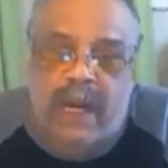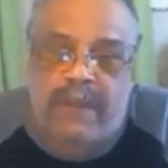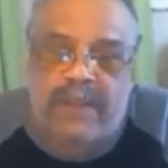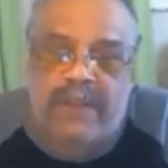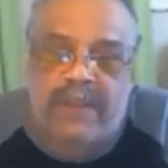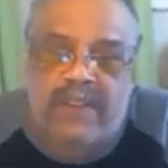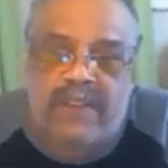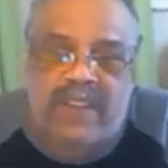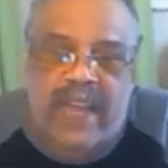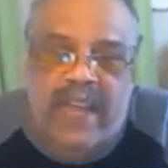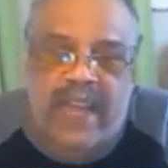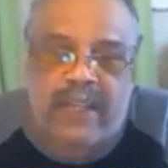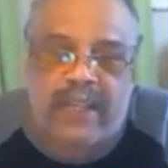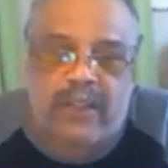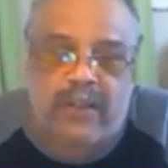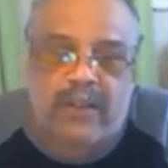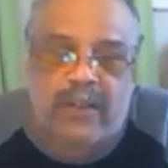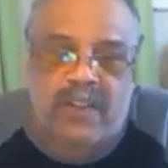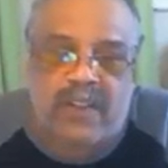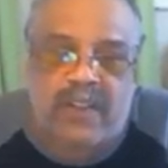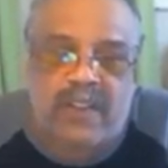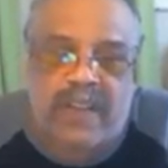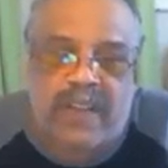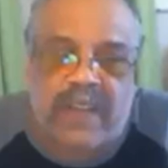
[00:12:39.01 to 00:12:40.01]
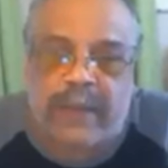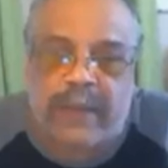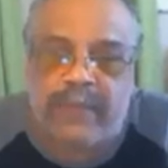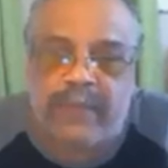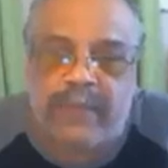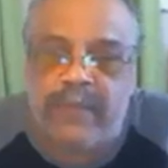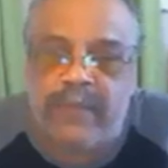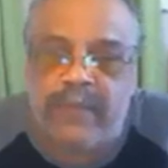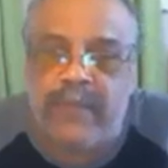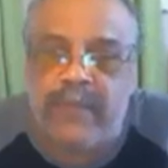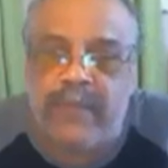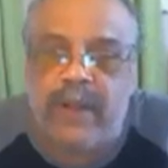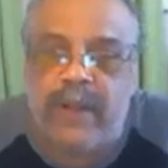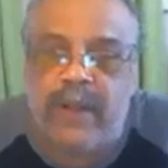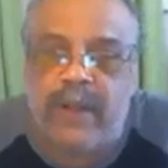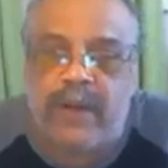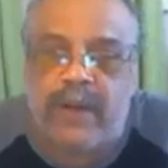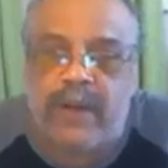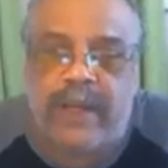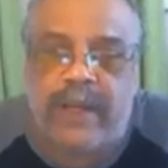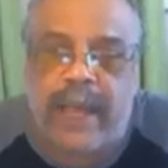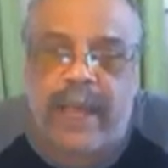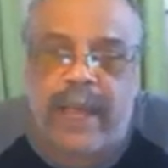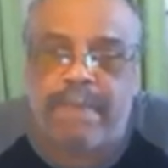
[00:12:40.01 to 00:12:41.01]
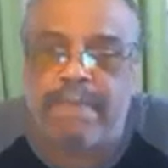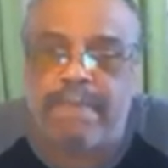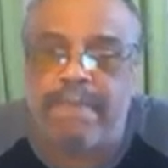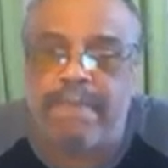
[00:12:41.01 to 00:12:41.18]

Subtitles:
the Schedule C. Okay,